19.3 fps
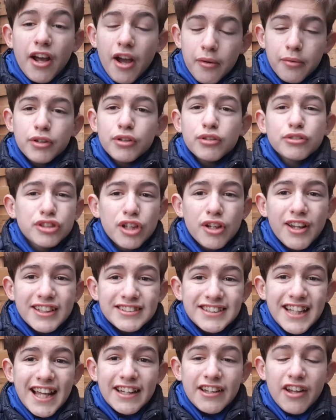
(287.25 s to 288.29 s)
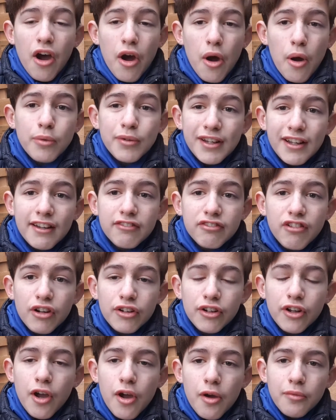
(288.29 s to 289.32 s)
I would also like to add a honing
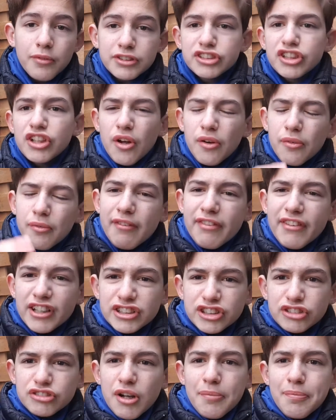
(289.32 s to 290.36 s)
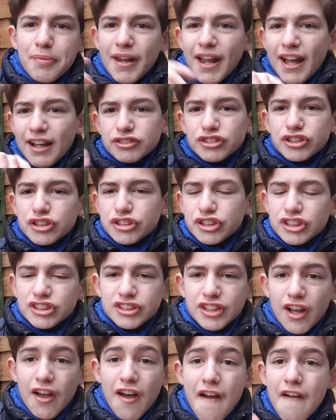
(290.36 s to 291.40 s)
rod which along with this strop allows you just
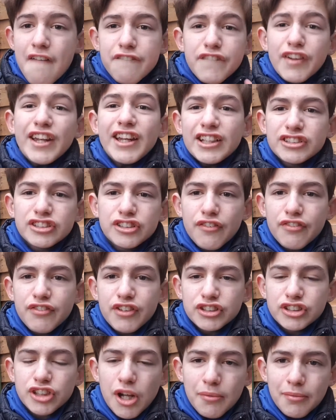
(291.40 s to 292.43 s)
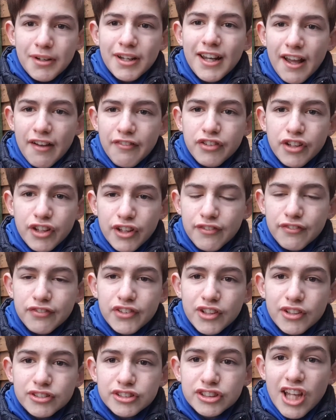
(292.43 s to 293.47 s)
to finish off the sharpening after you've
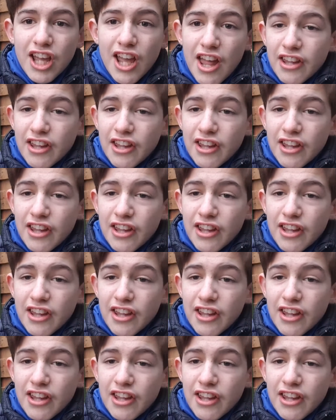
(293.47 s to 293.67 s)
used